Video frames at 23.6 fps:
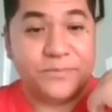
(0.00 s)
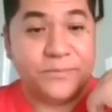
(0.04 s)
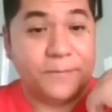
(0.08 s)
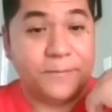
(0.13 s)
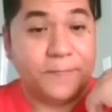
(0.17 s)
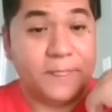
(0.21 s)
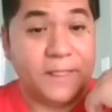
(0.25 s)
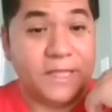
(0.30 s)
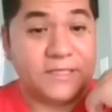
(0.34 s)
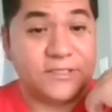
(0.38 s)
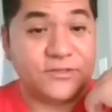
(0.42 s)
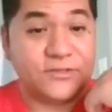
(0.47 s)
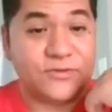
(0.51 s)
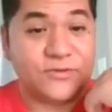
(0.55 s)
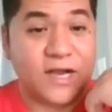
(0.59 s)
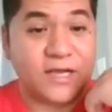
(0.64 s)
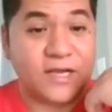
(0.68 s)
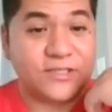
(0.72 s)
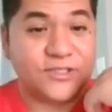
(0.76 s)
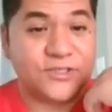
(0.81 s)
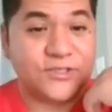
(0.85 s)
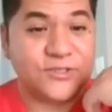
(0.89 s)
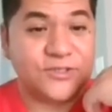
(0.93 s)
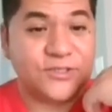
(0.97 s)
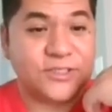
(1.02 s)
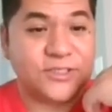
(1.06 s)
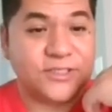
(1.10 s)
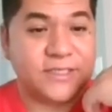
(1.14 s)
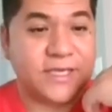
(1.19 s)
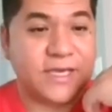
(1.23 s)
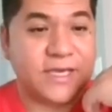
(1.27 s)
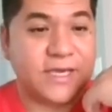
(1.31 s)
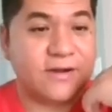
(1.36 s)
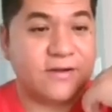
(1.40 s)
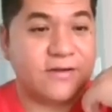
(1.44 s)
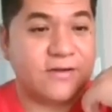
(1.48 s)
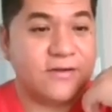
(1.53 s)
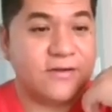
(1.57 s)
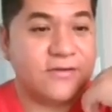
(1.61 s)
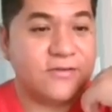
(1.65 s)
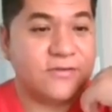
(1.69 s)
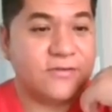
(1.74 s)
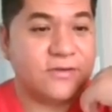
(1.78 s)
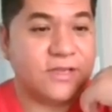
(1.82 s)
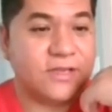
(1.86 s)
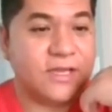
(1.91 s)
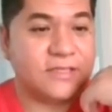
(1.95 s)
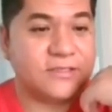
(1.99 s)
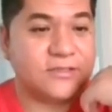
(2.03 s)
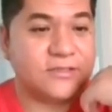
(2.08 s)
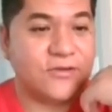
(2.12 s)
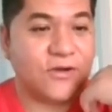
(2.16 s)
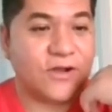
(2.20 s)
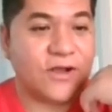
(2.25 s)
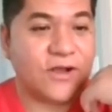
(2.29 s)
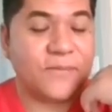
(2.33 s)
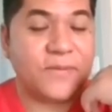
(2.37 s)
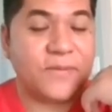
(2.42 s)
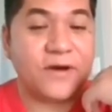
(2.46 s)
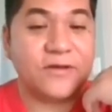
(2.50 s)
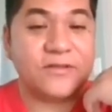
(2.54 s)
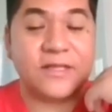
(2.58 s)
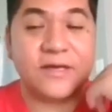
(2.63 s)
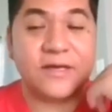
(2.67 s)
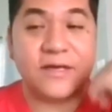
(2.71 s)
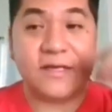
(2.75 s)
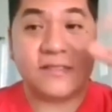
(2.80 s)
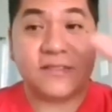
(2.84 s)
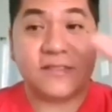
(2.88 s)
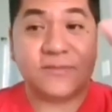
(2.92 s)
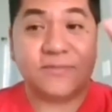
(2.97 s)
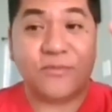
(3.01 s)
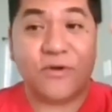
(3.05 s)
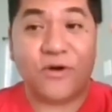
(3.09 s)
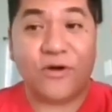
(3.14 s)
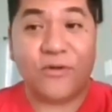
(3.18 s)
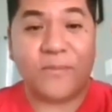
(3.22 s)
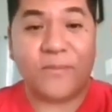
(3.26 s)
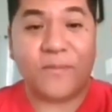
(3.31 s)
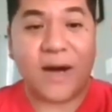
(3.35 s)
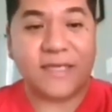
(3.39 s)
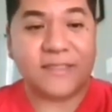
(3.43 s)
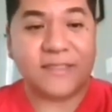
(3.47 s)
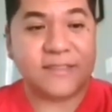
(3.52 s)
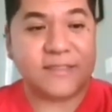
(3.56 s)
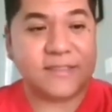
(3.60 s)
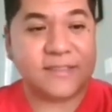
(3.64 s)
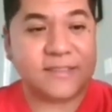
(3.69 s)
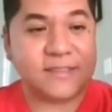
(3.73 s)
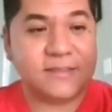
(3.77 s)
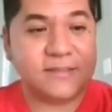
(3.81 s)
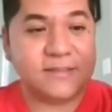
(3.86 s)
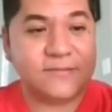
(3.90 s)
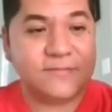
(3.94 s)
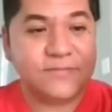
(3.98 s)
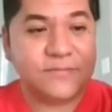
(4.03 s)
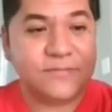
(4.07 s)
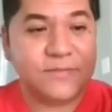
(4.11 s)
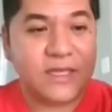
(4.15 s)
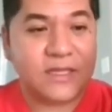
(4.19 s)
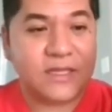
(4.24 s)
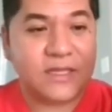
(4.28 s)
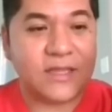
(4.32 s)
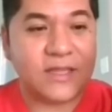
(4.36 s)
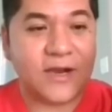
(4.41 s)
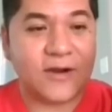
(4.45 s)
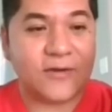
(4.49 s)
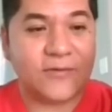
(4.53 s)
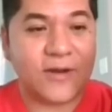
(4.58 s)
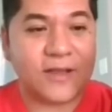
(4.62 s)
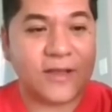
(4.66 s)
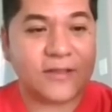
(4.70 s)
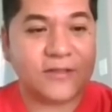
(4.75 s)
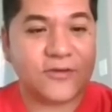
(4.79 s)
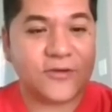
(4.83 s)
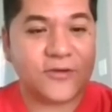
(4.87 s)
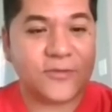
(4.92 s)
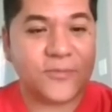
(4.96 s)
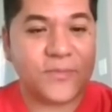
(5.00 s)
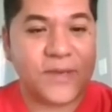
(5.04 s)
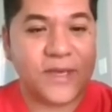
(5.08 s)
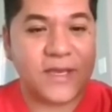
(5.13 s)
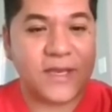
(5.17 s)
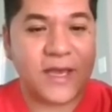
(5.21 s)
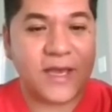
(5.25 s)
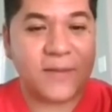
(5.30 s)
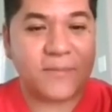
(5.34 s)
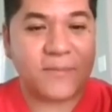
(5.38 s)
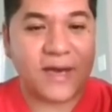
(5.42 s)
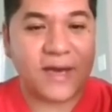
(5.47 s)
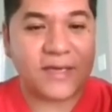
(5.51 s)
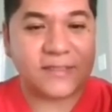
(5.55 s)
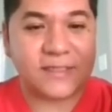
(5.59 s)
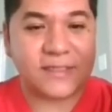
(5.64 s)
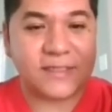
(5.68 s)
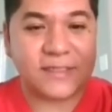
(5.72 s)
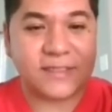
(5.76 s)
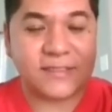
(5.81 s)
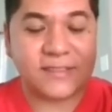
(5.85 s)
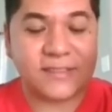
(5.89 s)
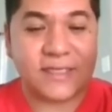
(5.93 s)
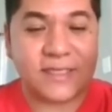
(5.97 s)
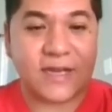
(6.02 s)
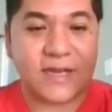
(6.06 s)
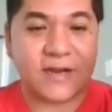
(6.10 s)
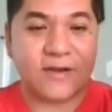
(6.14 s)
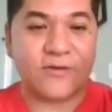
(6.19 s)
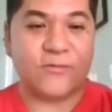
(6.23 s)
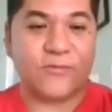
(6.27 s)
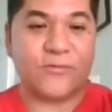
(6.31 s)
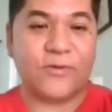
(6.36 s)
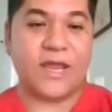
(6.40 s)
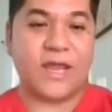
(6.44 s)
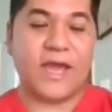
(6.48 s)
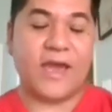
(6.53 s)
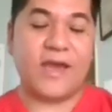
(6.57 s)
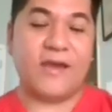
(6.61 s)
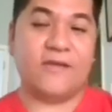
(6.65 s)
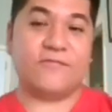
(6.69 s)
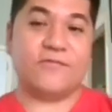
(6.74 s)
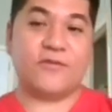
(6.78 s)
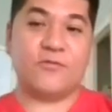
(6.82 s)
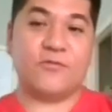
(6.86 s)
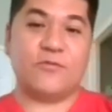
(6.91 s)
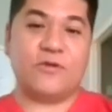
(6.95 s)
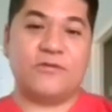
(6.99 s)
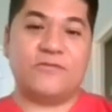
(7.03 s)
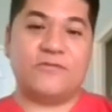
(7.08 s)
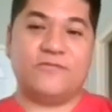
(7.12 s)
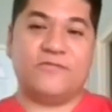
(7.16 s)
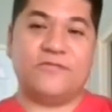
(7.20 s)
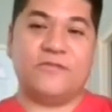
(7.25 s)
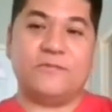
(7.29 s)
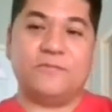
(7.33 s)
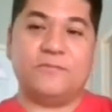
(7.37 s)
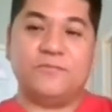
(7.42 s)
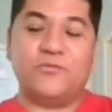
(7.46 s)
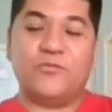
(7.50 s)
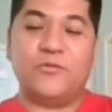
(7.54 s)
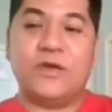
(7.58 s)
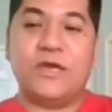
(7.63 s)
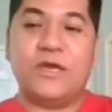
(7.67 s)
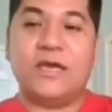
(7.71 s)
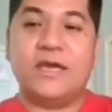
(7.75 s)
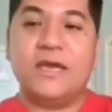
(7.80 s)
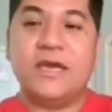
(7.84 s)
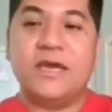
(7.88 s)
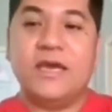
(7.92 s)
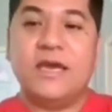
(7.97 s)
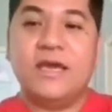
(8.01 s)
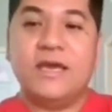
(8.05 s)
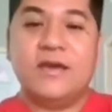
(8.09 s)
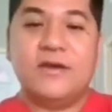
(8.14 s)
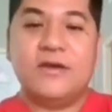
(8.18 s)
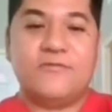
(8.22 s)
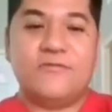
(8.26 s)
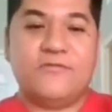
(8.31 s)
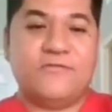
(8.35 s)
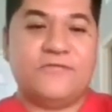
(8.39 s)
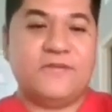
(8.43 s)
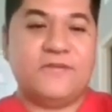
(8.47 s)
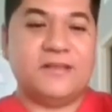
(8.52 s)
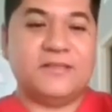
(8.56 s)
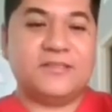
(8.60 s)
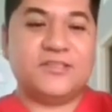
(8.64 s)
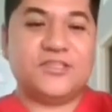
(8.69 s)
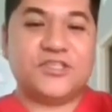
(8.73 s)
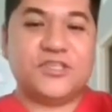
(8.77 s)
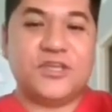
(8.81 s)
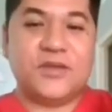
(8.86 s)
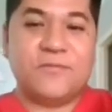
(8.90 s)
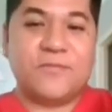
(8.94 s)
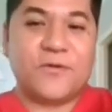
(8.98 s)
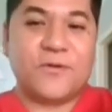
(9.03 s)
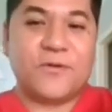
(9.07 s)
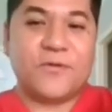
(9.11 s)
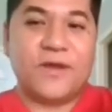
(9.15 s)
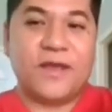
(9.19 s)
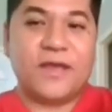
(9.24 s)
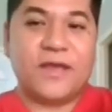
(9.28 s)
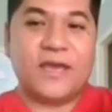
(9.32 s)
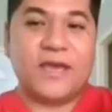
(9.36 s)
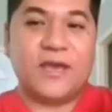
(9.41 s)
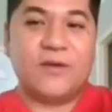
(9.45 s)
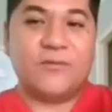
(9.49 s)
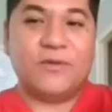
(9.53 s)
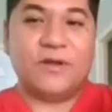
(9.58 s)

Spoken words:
structures here. Let's talk about the small muscle. The erector pili muscle is here. Whenever we feel shivering, it will